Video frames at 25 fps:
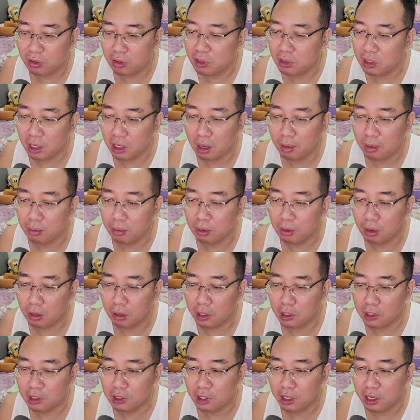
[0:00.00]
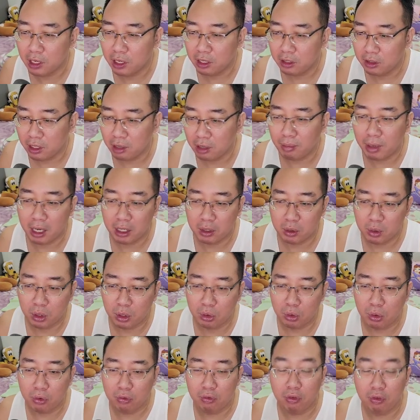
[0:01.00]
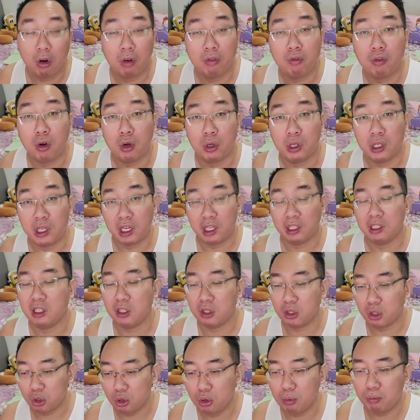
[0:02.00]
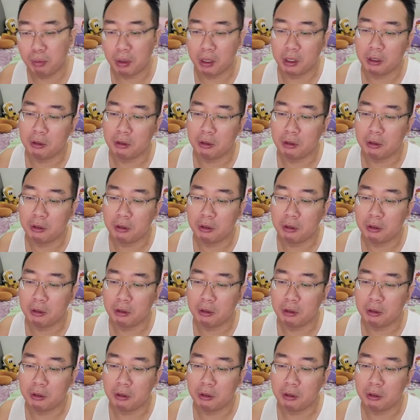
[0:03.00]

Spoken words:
Singapore dollars, then might as well go for a 4080 Super.